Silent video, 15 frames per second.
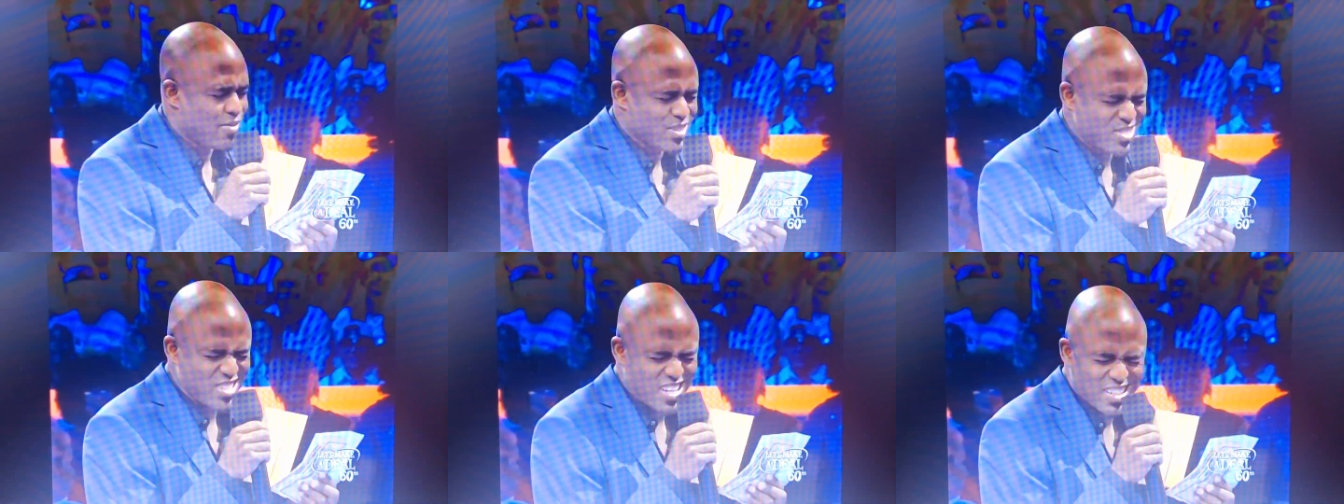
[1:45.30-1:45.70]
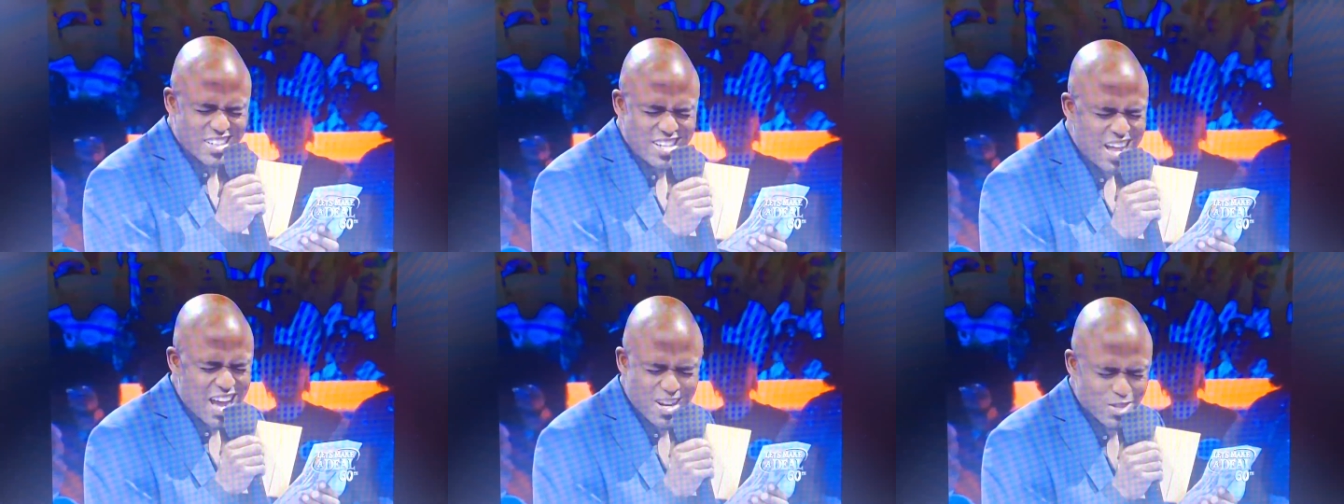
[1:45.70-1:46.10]
I've never
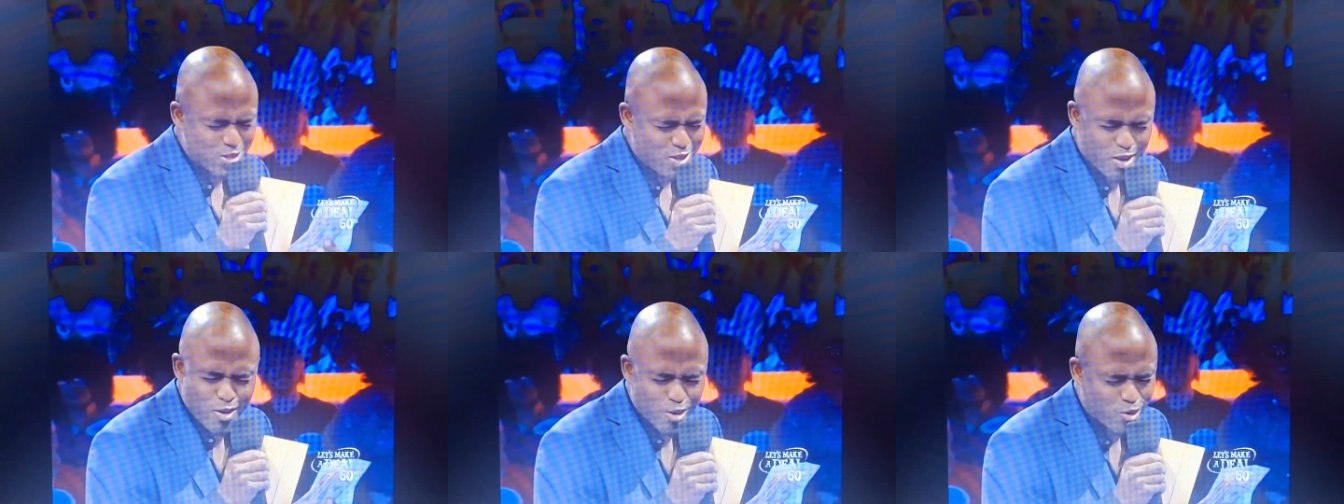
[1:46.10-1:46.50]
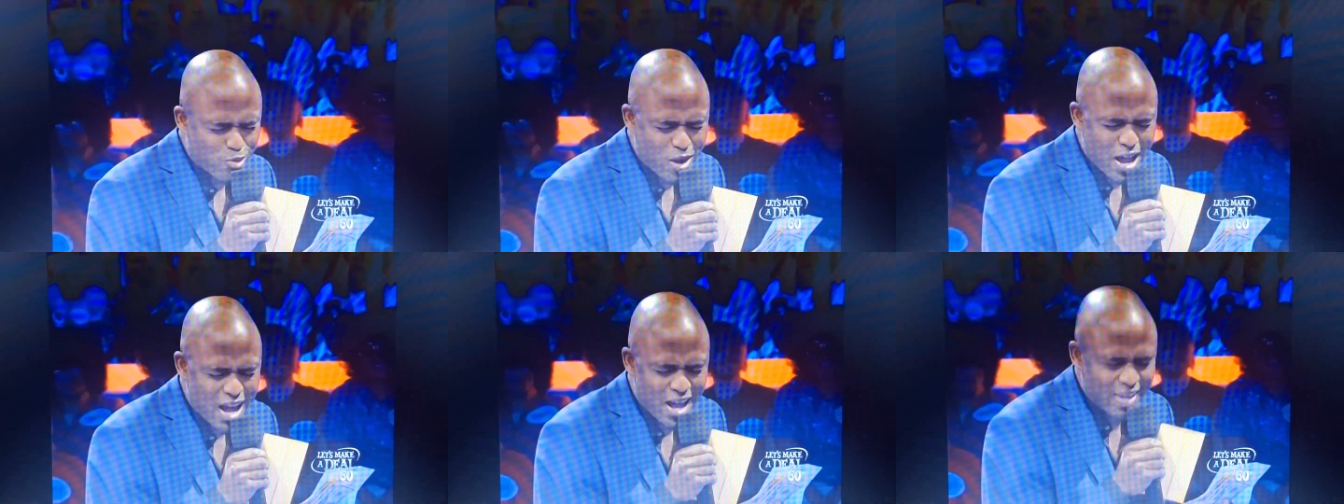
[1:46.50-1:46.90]
seen a
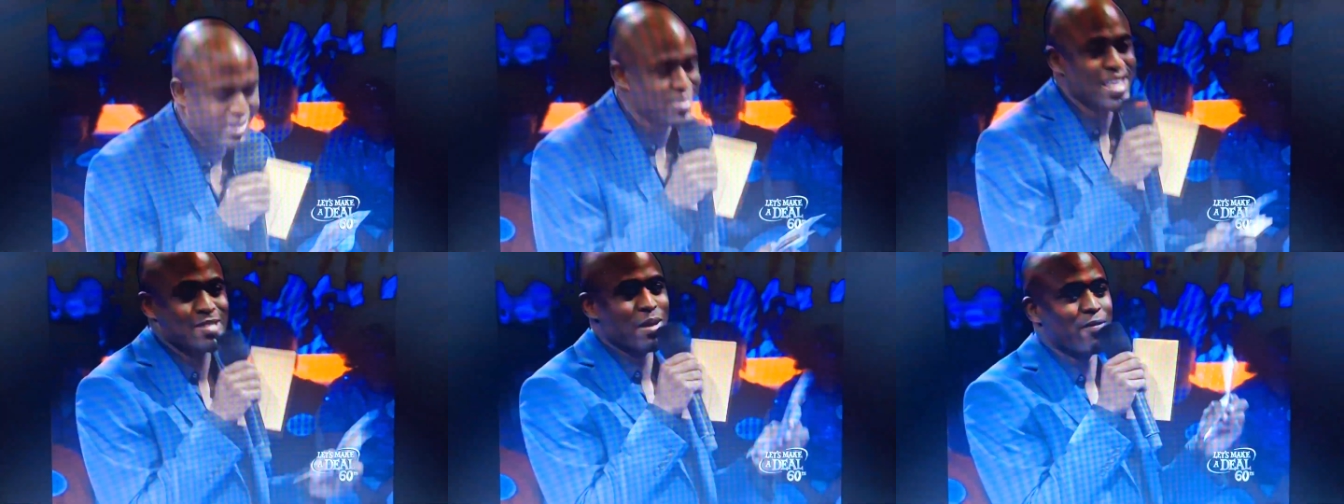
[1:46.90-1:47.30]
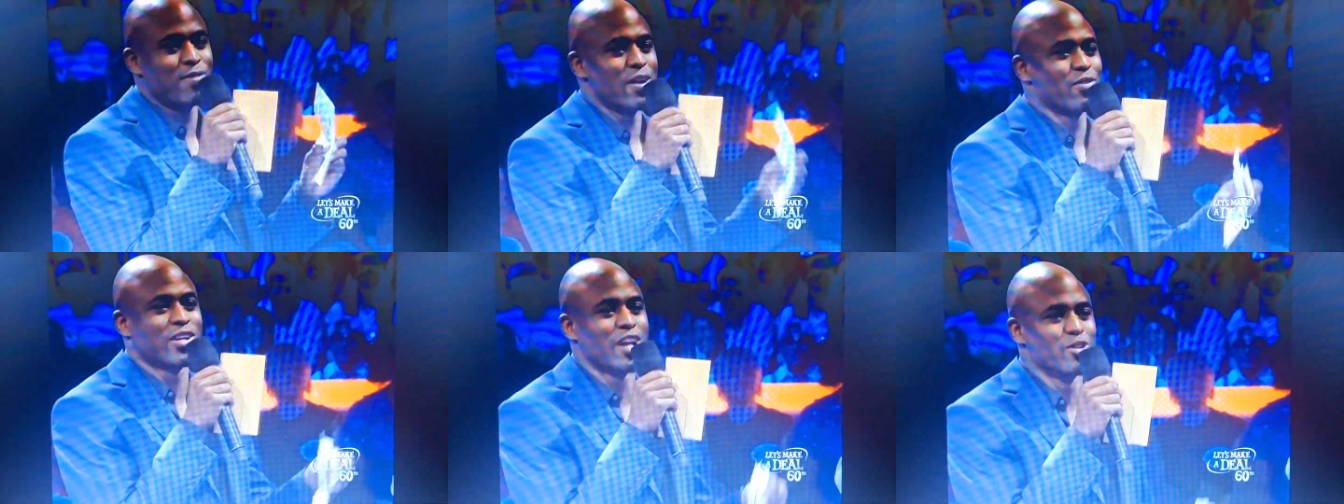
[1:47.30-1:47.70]
dinosaur cry.
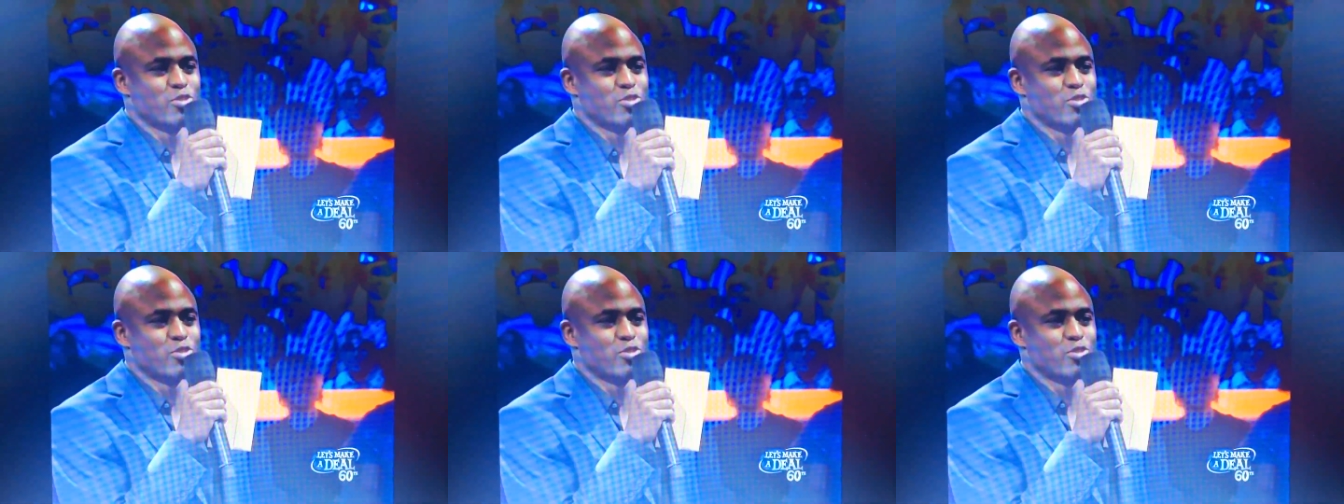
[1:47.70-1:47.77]
That's my